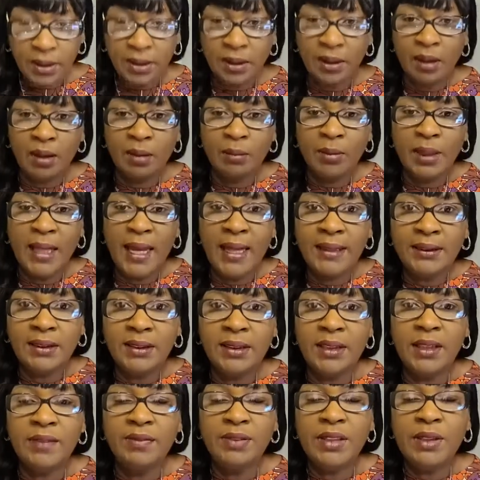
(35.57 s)

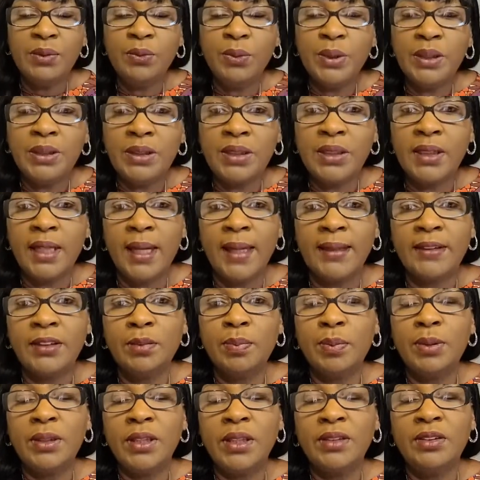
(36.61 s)
Last evening we did
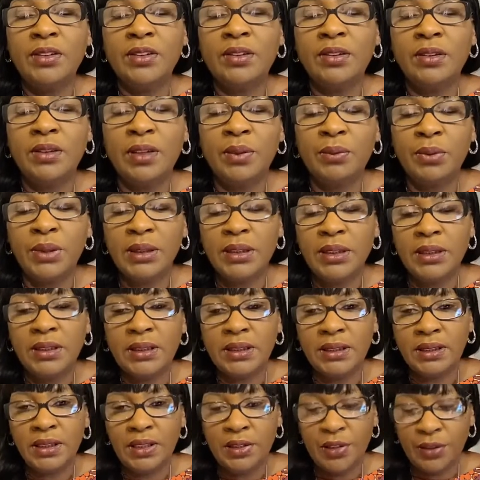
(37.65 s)
Exponential and we did
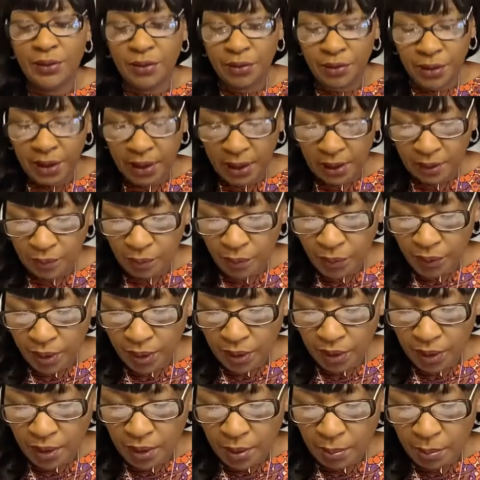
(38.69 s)
C3.
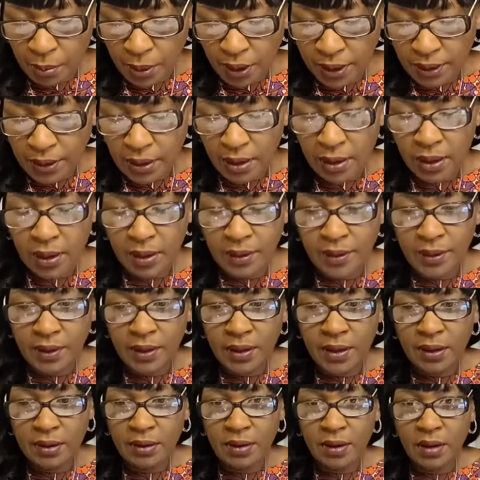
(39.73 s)
But
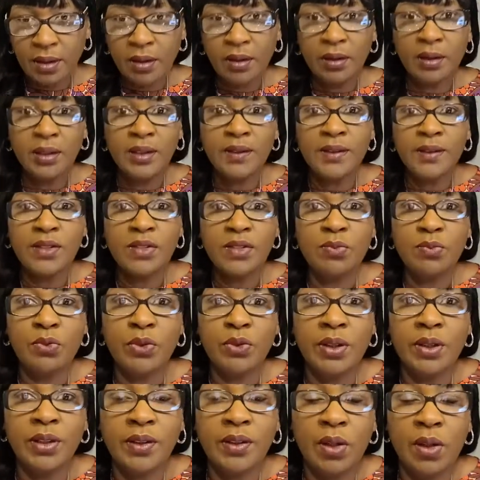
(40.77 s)
early this
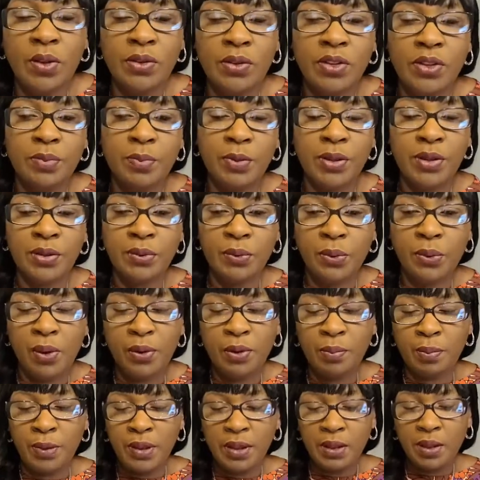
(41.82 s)
morning, the Holy Spirit
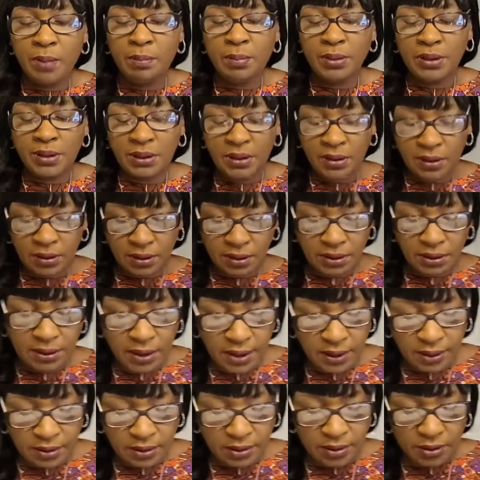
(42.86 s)
woke me up and
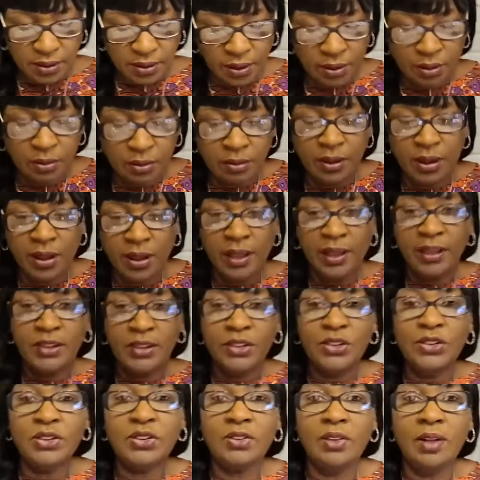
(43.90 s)
said, you know,
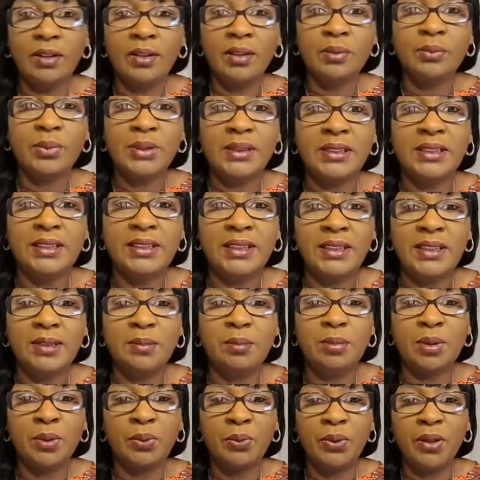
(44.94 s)
you started with C,
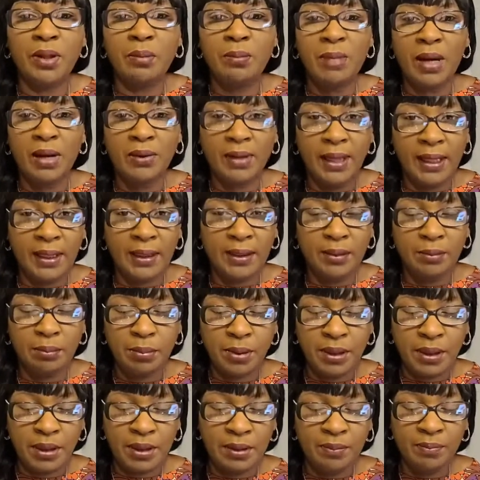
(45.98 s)
but what about A and
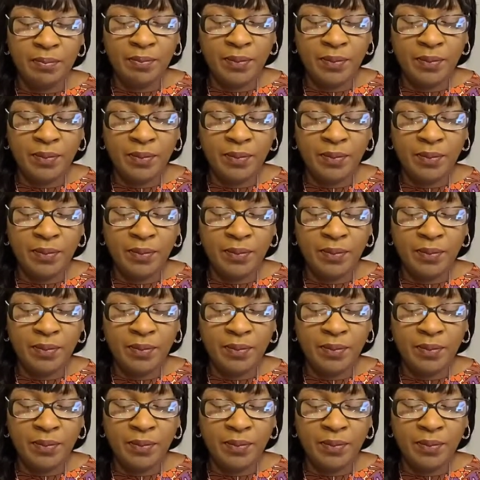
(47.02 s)
B?